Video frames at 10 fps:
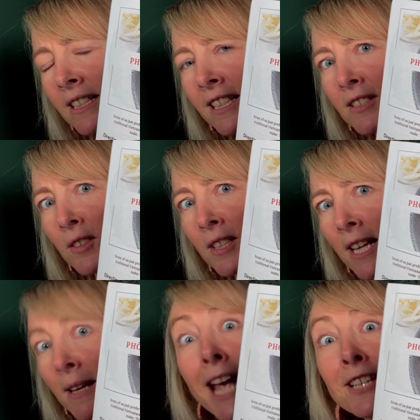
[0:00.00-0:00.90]
It's got a
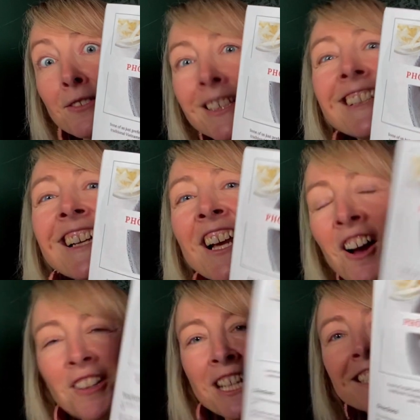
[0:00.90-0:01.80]
name, handle
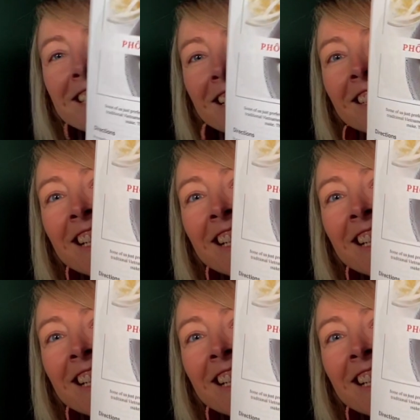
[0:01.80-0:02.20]
on Insta.